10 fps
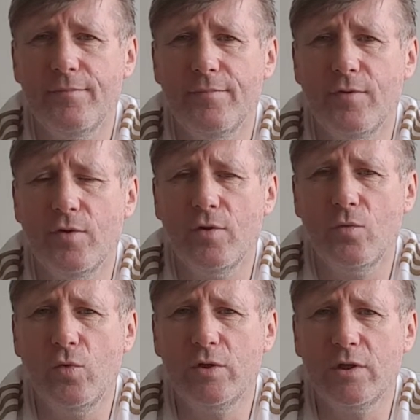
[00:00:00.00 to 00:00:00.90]
The
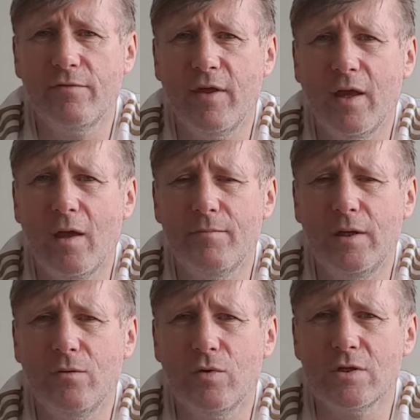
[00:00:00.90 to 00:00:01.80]
wording of their
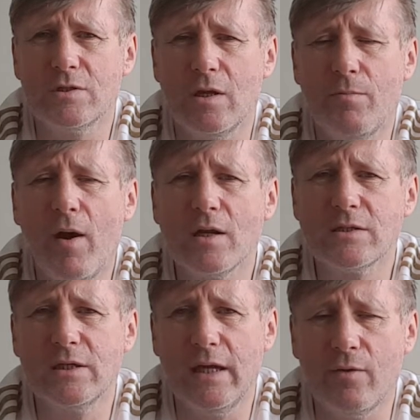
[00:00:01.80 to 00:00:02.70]
company was their
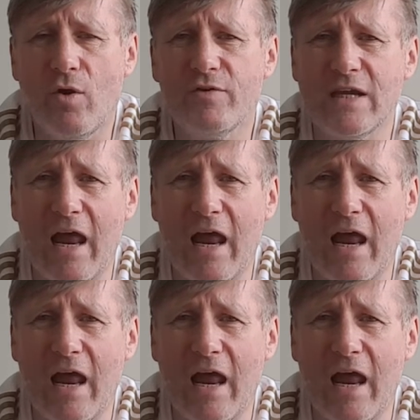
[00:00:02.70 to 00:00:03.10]
passing gear offers